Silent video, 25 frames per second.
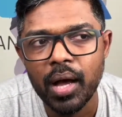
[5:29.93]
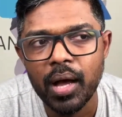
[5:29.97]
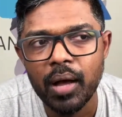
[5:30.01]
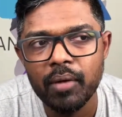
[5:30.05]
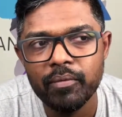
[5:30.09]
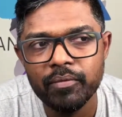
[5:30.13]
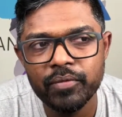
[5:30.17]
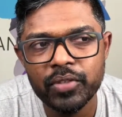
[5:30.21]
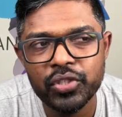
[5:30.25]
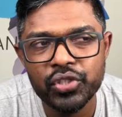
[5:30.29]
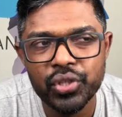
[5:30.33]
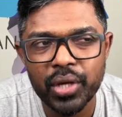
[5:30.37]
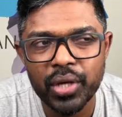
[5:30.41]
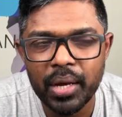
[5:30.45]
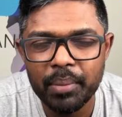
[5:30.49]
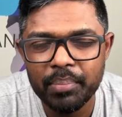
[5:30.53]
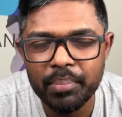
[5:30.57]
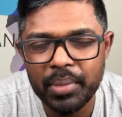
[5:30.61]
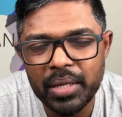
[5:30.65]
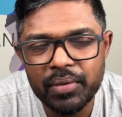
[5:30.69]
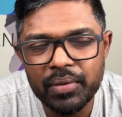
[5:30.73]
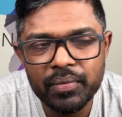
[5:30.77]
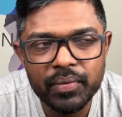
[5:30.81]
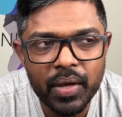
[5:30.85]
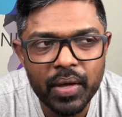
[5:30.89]
Which I
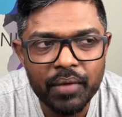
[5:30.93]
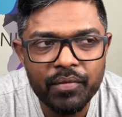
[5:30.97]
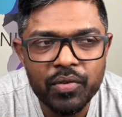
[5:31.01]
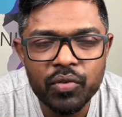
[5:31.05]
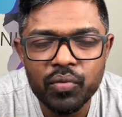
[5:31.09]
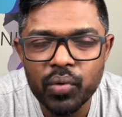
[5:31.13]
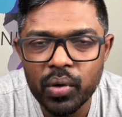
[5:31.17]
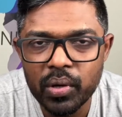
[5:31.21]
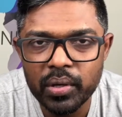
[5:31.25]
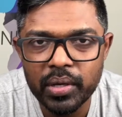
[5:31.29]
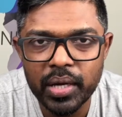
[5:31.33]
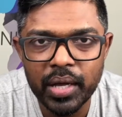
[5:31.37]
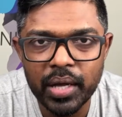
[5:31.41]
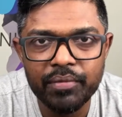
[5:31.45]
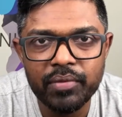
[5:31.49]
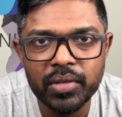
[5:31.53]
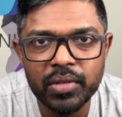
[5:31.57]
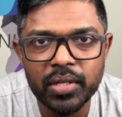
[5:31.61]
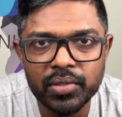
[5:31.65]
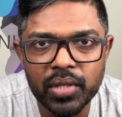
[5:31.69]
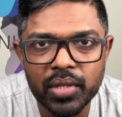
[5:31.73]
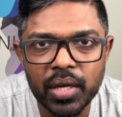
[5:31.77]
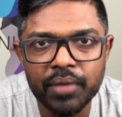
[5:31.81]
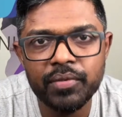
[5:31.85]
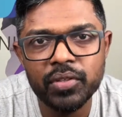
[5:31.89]
believe every
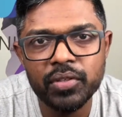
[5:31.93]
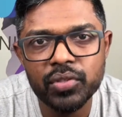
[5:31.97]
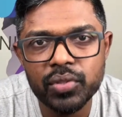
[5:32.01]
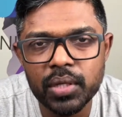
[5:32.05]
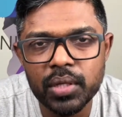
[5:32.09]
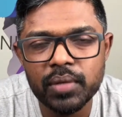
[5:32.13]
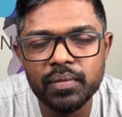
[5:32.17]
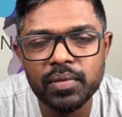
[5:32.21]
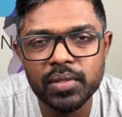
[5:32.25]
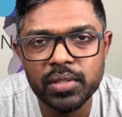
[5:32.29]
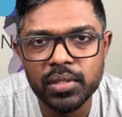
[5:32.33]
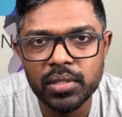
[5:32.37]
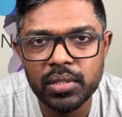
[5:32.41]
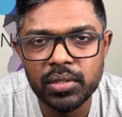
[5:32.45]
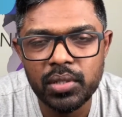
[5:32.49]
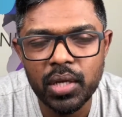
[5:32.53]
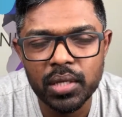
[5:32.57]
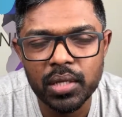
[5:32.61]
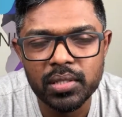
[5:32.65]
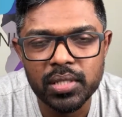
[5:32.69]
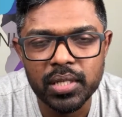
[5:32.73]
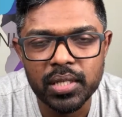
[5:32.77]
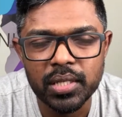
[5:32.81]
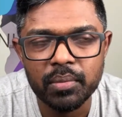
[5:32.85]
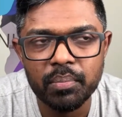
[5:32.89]
service
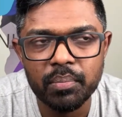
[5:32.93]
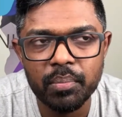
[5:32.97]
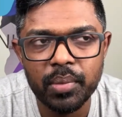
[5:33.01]
does it,